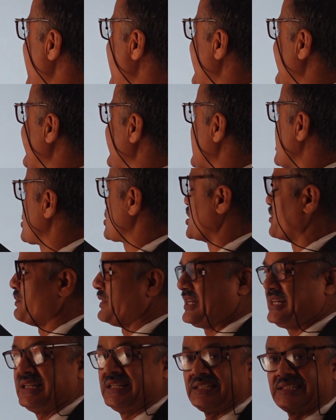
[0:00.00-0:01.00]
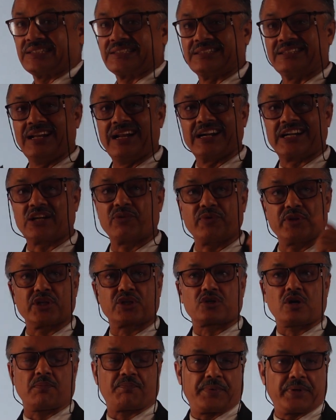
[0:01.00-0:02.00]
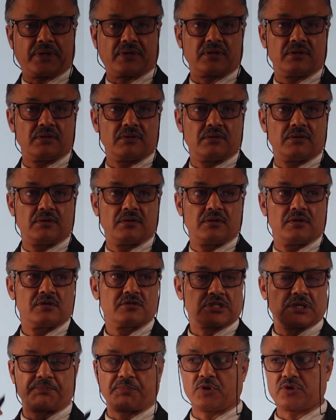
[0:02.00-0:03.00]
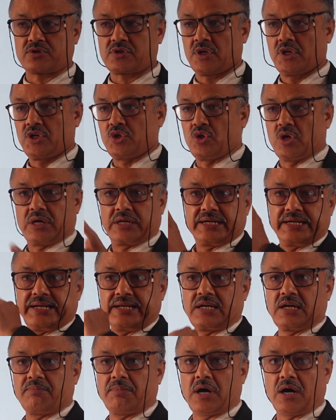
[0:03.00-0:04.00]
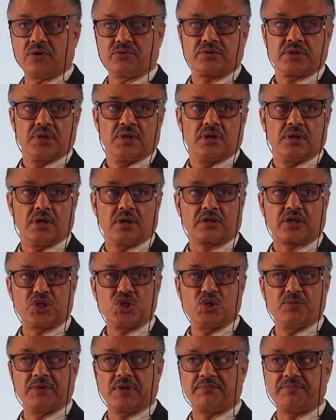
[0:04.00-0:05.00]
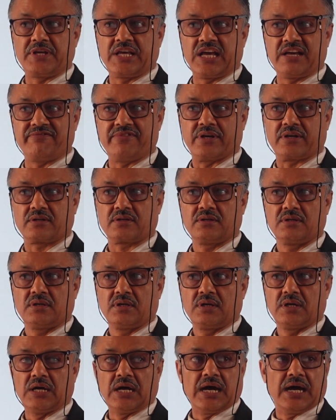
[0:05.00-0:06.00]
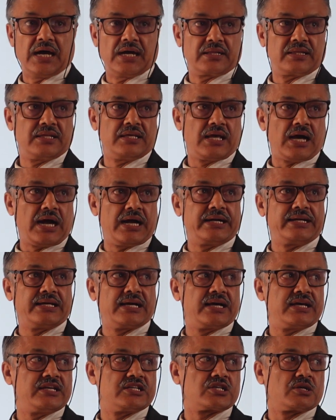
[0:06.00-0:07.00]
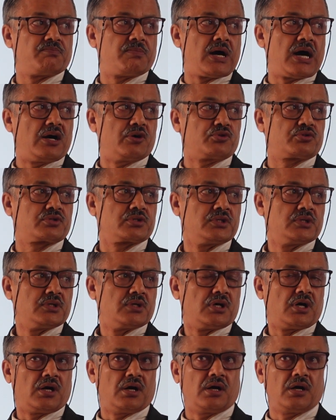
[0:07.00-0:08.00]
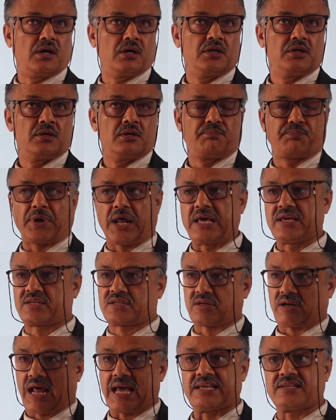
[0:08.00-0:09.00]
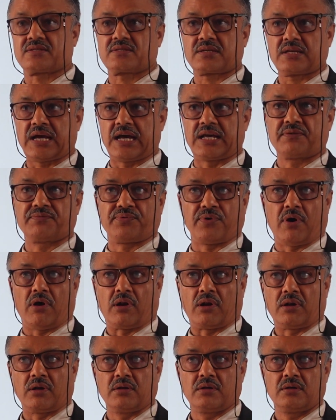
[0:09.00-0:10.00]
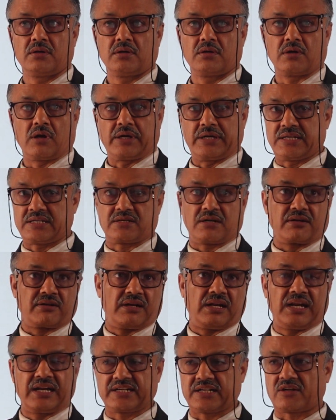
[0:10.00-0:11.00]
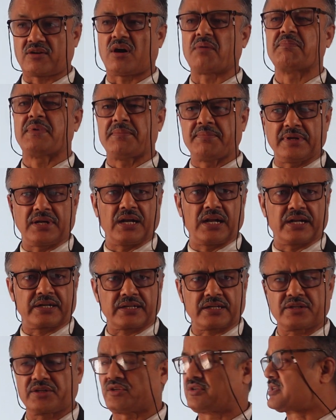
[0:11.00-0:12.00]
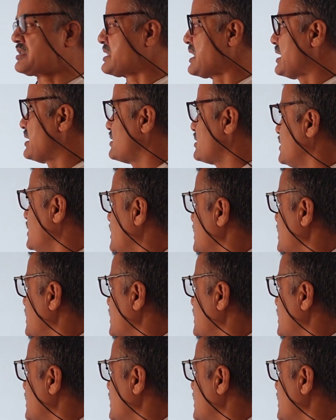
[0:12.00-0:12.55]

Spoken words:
idea should be related with the topic. Suppose you are reading about consumer behavior and the idea is about price rise and fall. Now it is not related or maybe related, you decide,